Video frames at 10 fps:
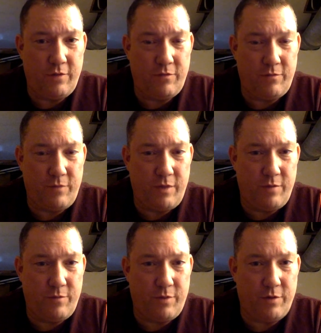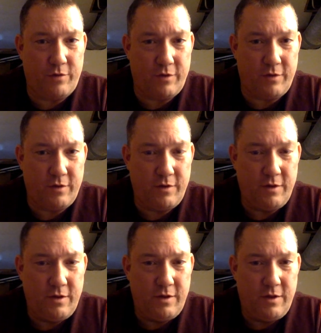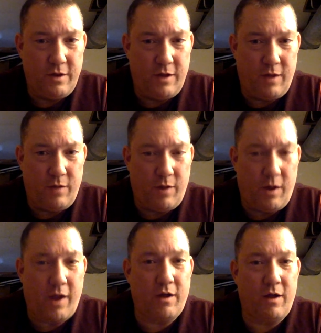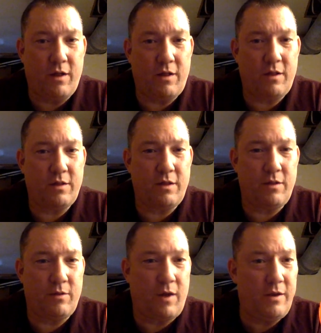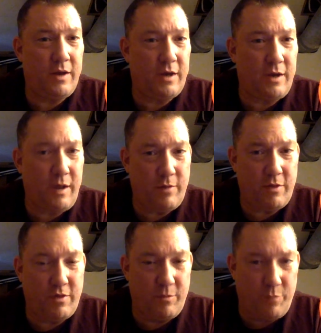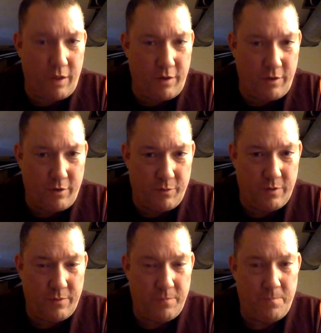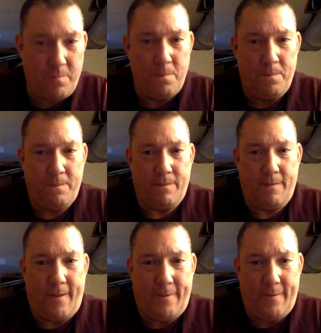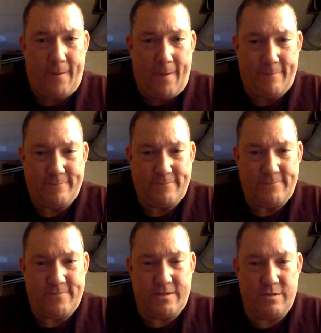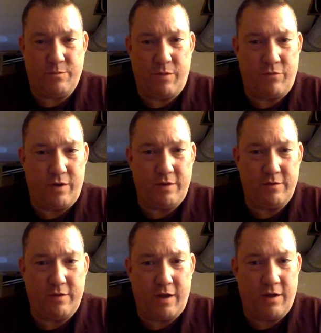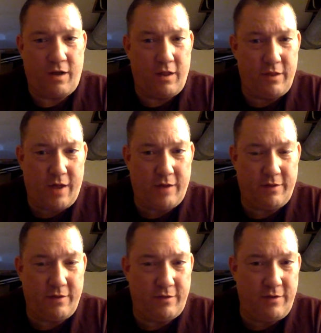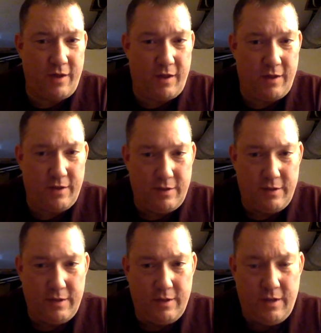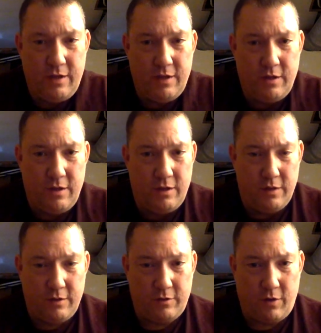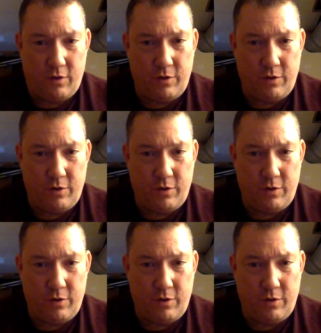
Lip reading: in person what I nicknamed it the Blood Home. And my friends and I call it that to this day. So